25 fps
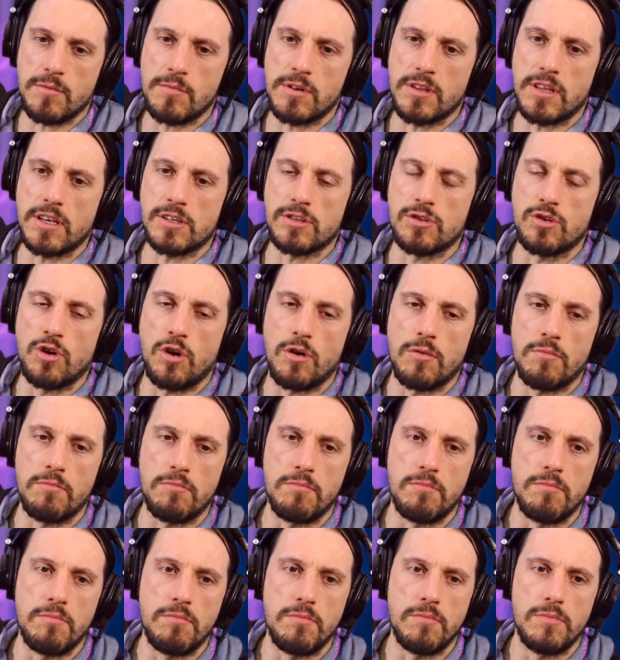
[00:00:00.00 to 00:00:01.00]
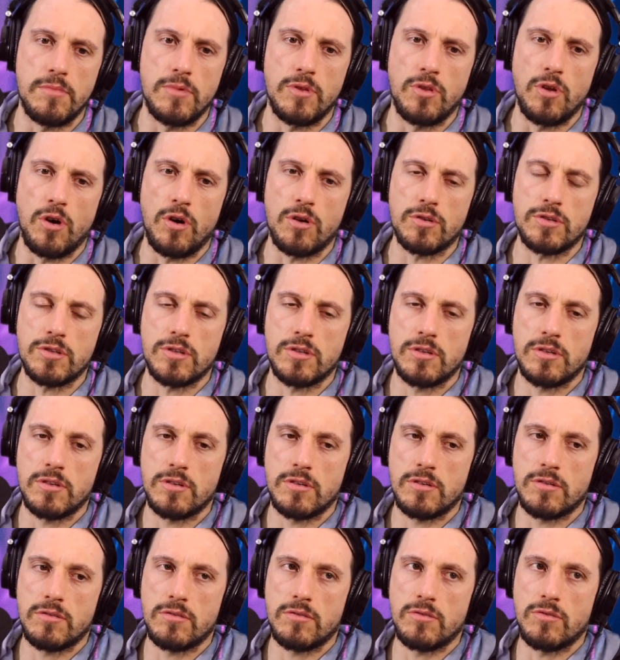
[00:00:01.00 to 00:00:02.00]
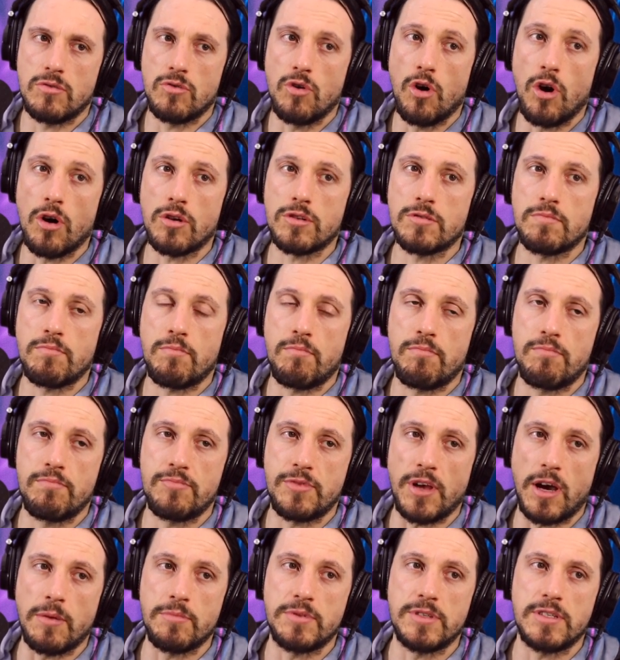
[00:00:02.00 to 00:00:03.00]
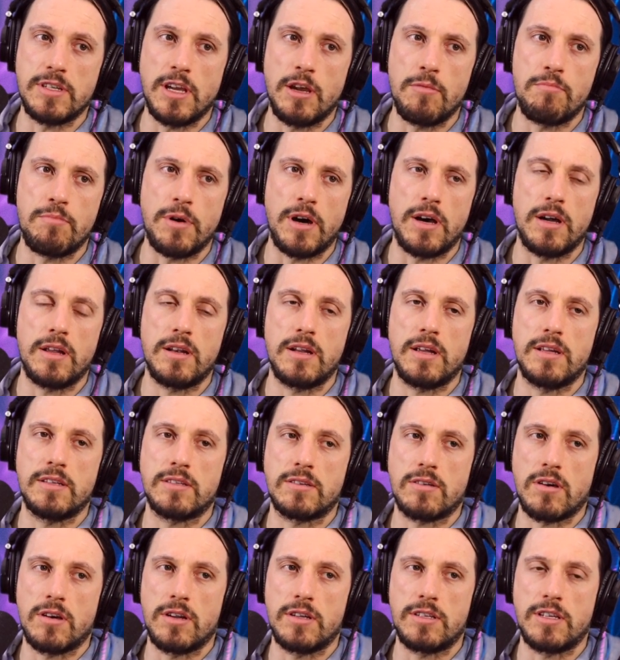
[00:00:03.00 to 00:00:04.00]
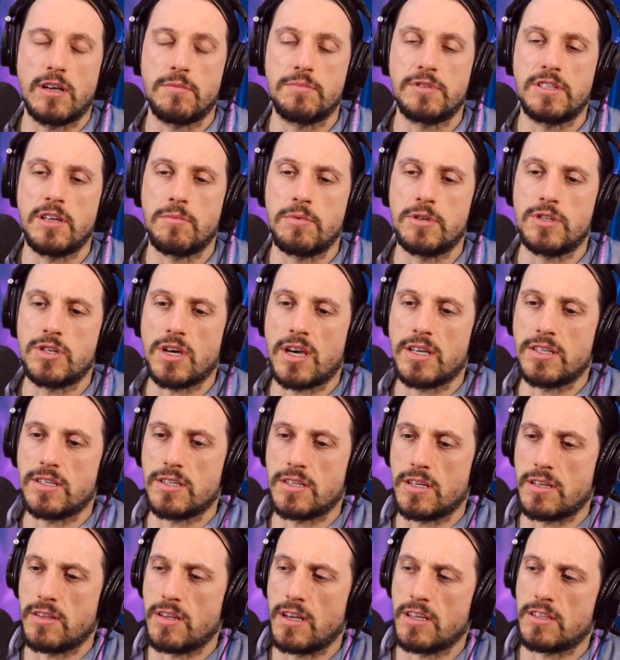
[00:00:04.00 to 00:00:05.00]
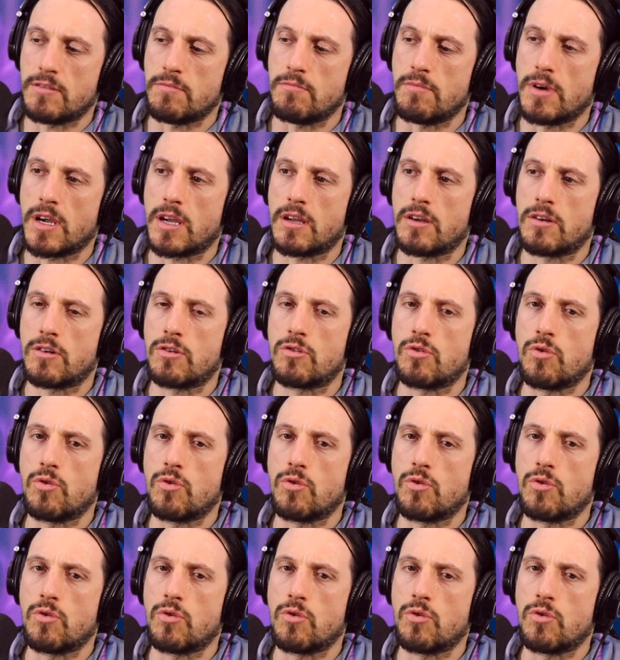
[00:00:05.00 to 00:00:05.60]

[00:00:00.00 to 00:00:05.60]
something that's not not not dubstep, but it's kind of dubstep adjacent, and that's Mick